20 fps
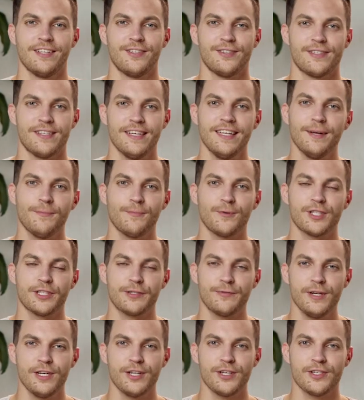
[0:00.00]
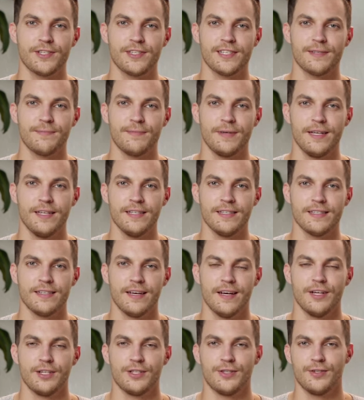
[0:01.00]
To set up restrictions means
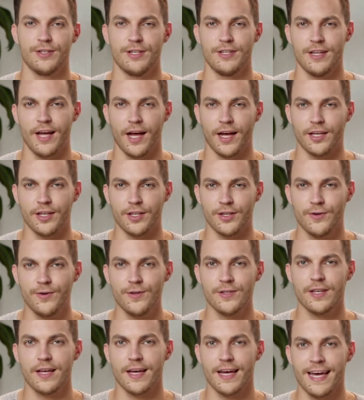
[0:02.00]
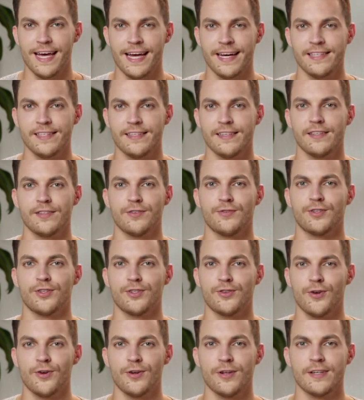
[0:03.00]
to deny user access to
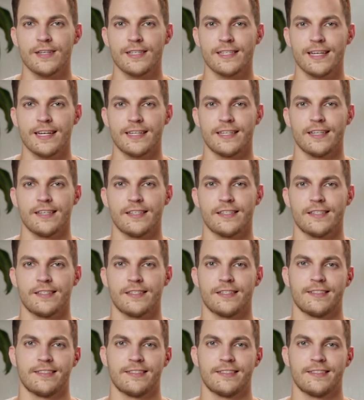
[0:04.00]
certain settings.